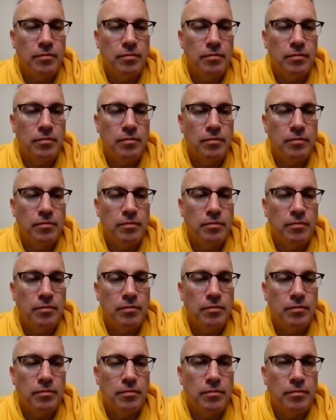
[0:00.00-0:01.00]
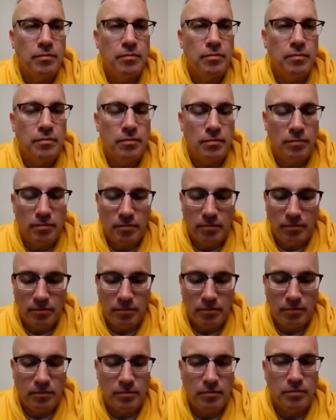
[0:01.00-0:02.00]

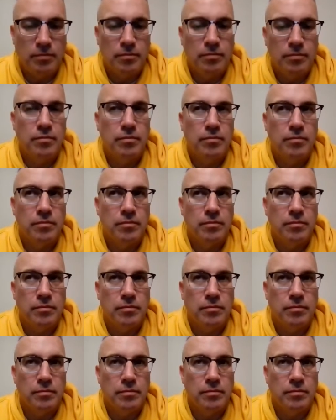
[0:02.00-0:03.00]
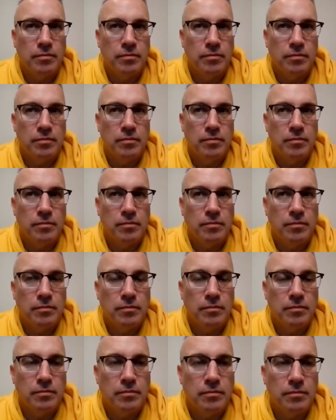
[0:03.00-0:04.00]

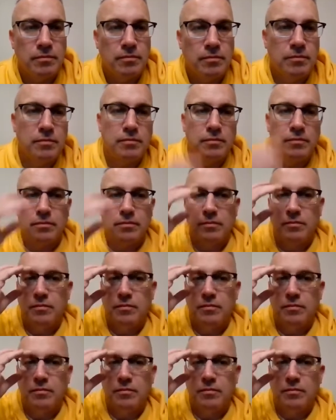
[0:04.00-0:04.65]
(not speaking)